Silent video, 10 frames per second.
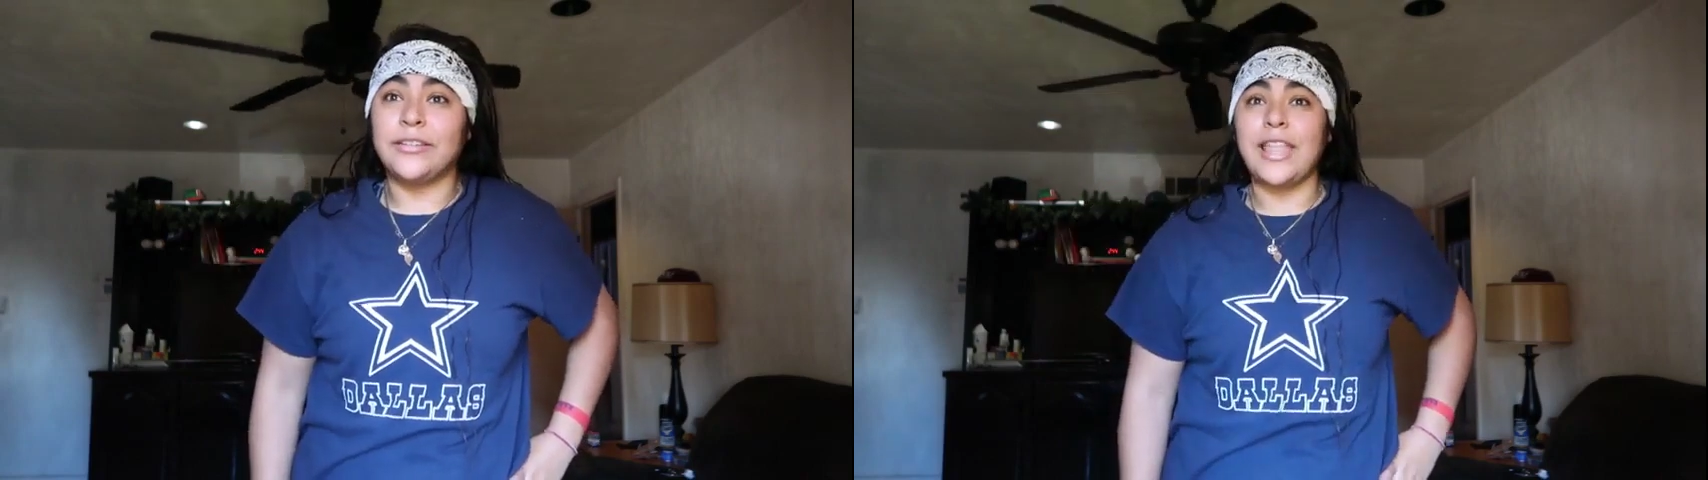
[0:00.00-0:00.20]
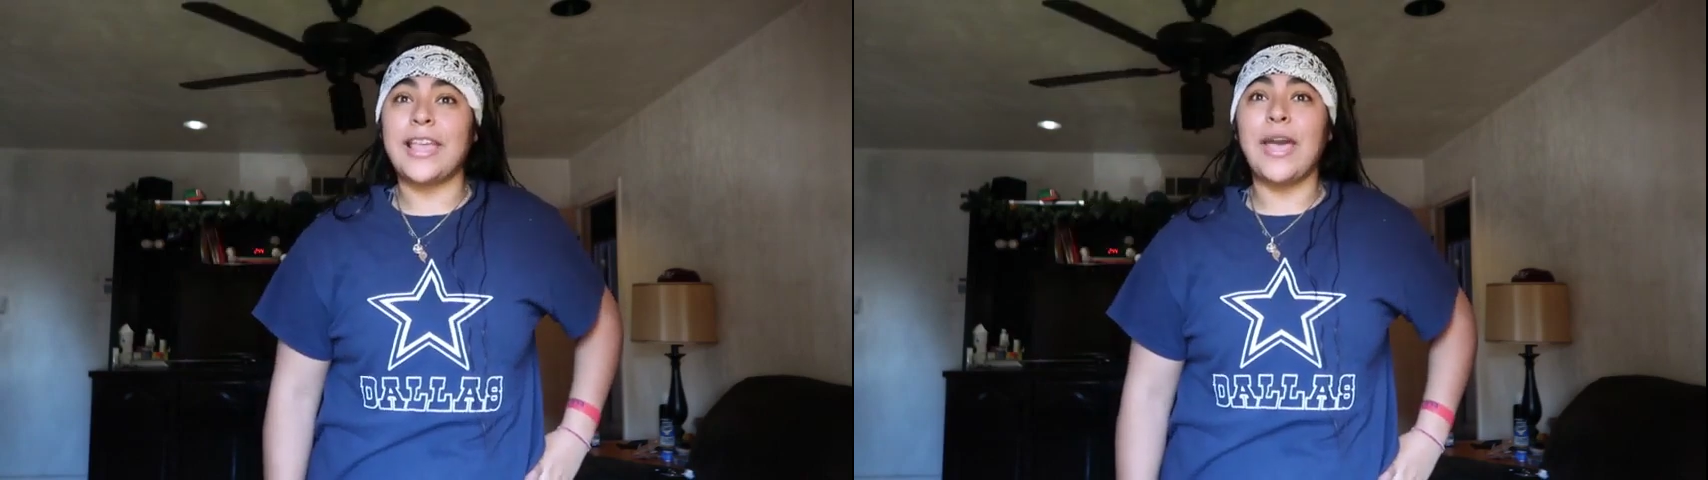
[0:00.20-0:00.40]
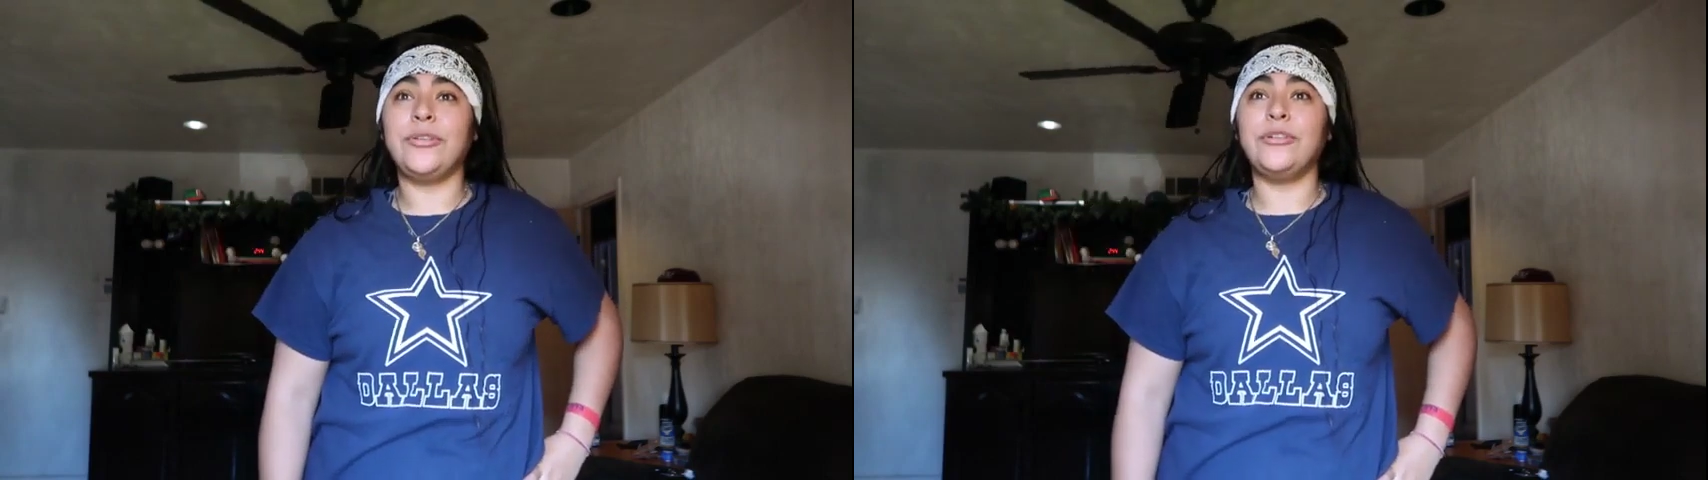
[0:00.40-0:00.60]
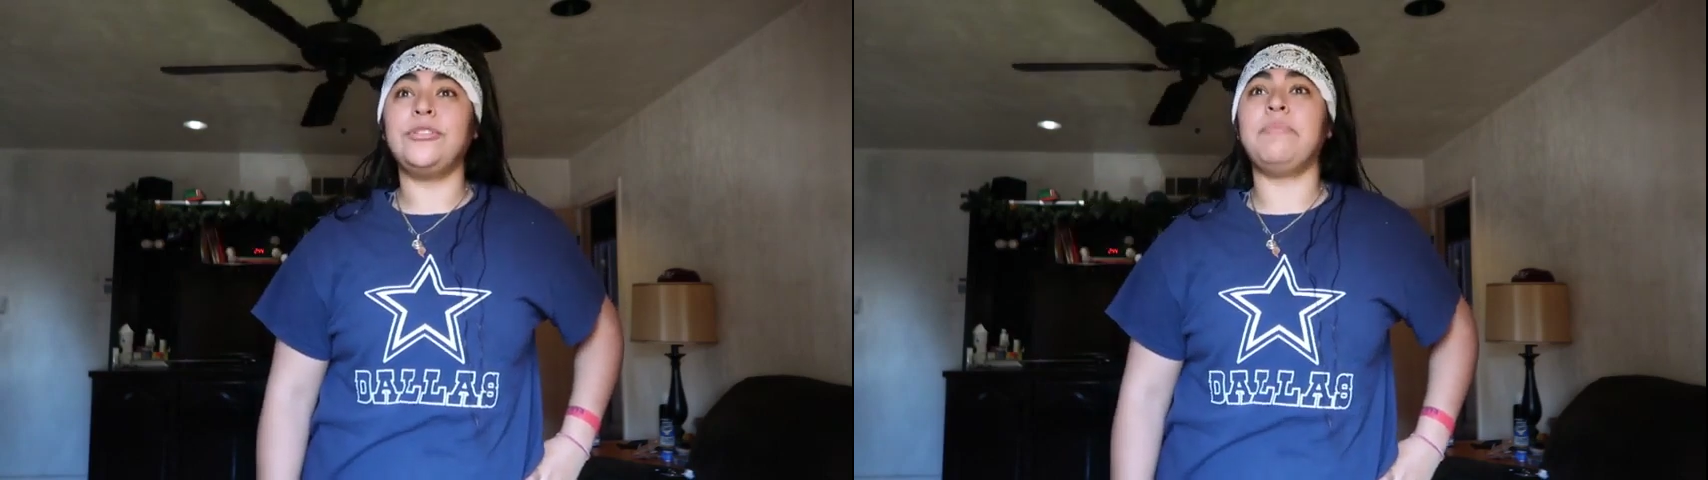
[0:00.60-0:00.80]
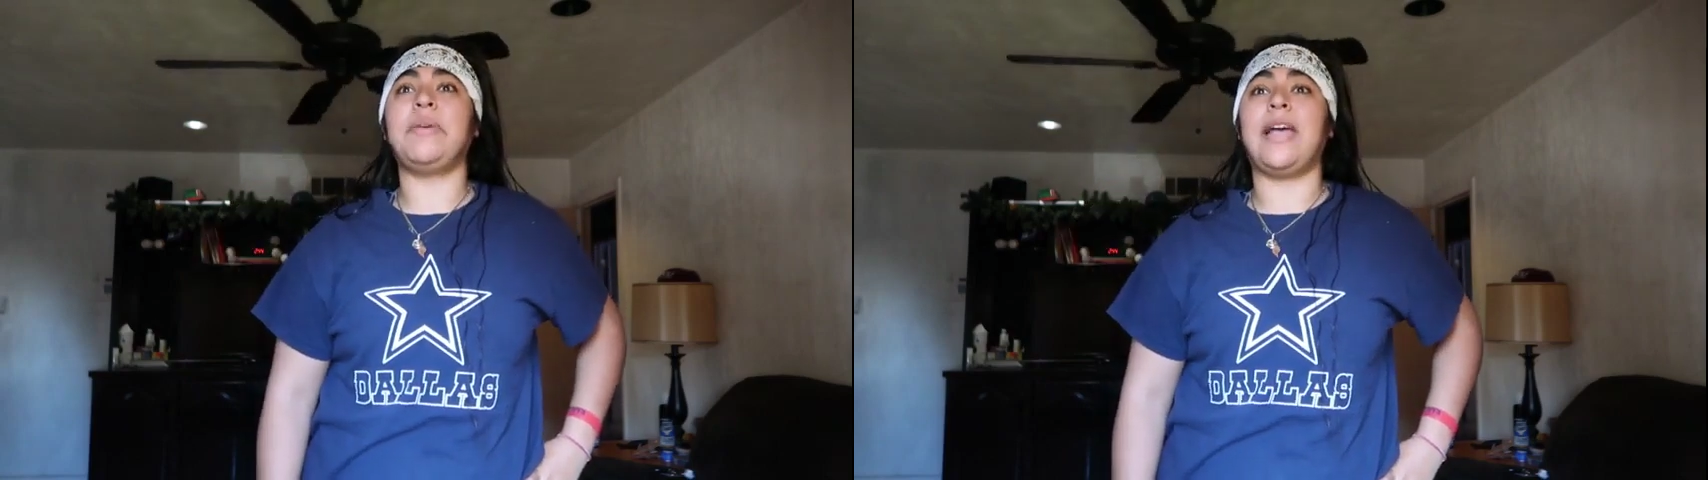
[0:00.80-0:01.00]
Like I was
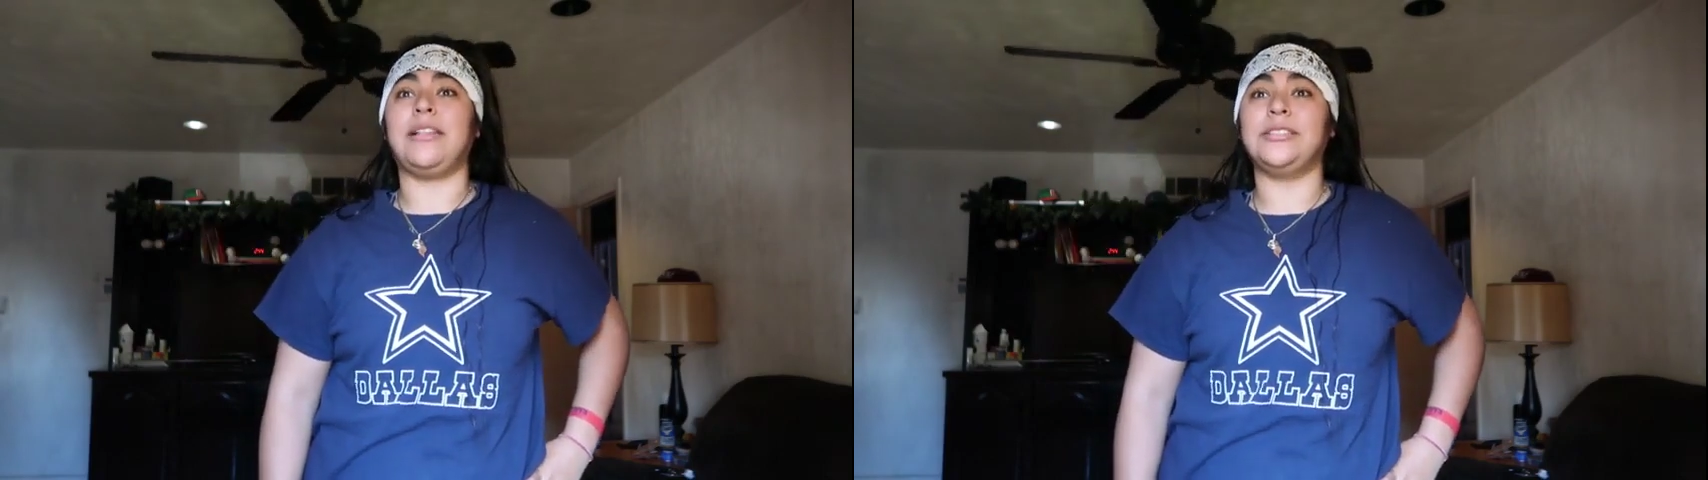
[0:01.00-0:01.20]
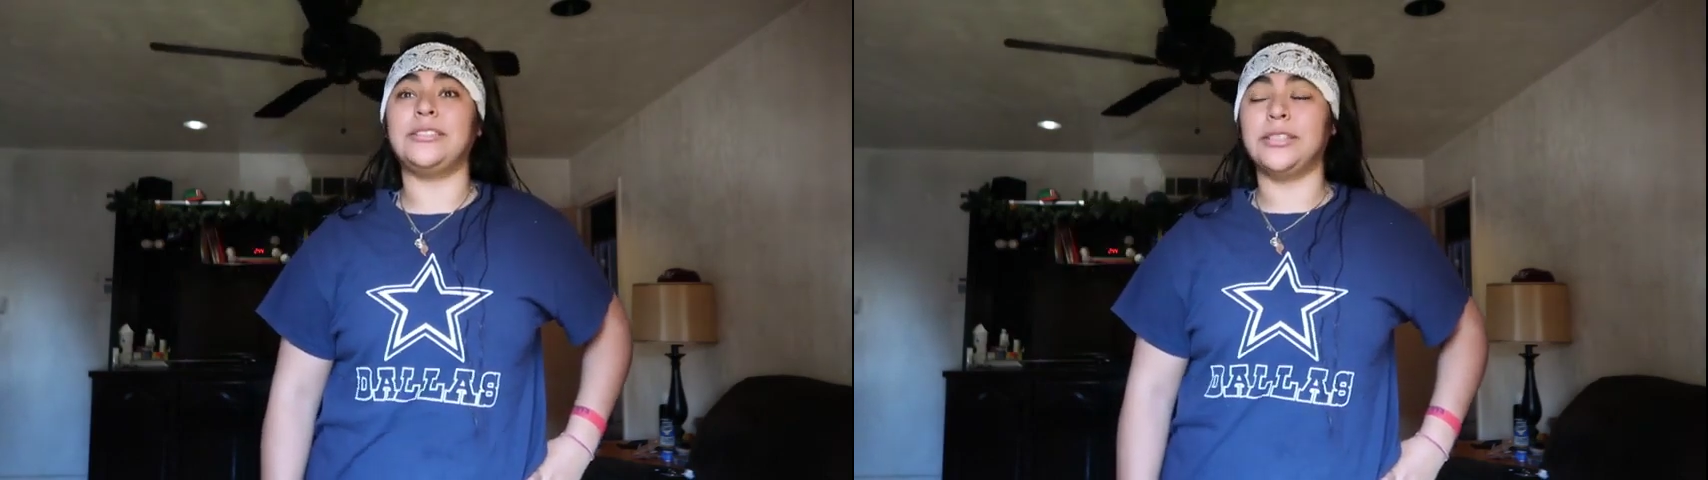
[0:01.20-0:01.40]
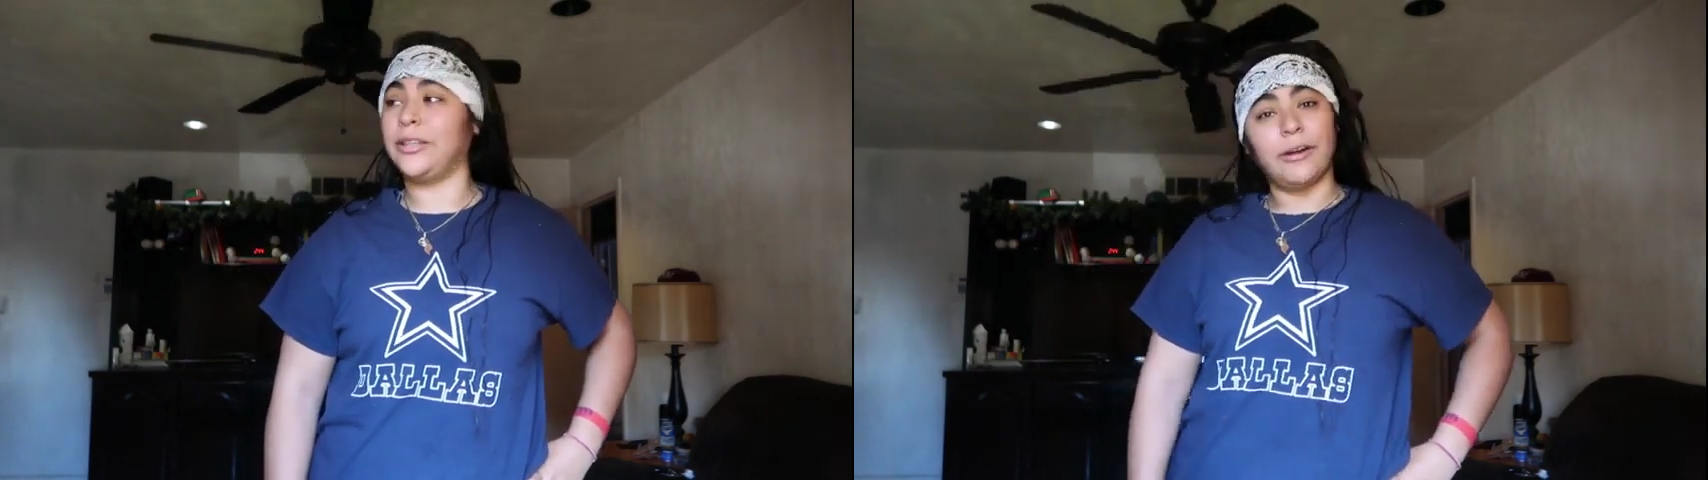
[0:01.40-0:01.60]
losing balance.